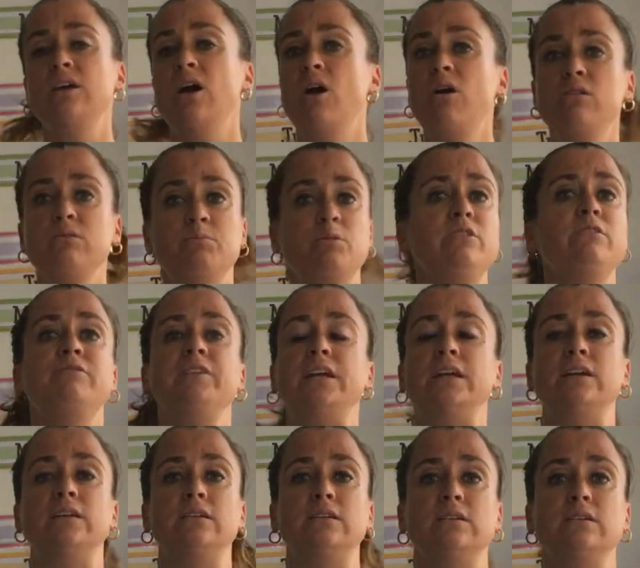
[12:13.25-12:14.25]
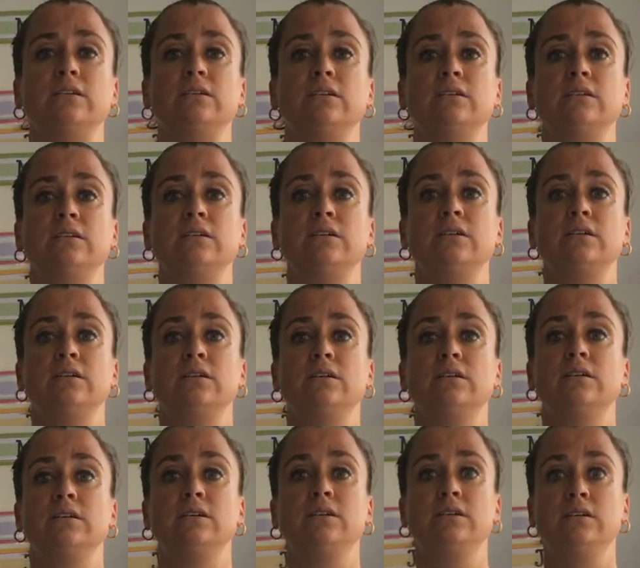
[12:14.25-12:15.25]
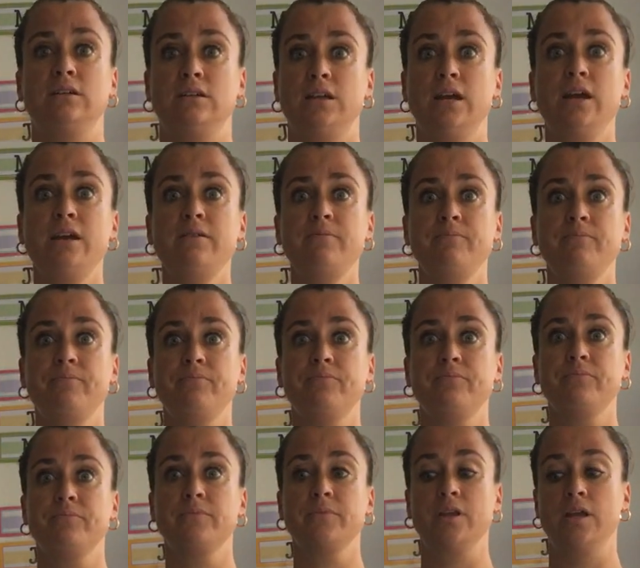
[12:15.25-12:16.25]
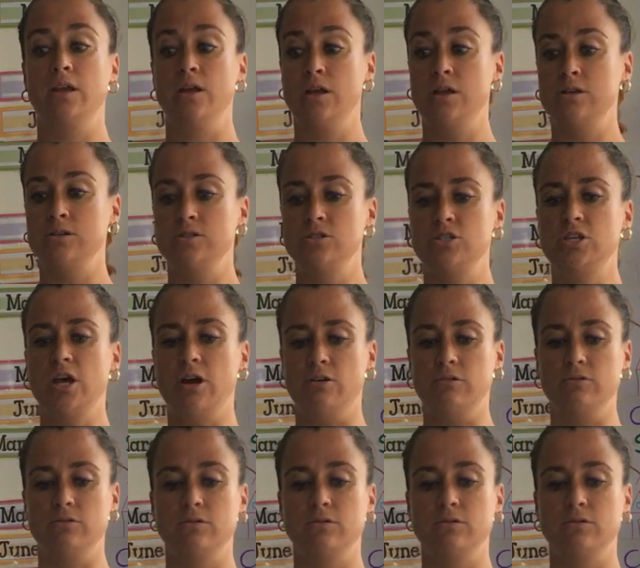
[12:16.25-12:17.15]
the whole movie. Yeah? So,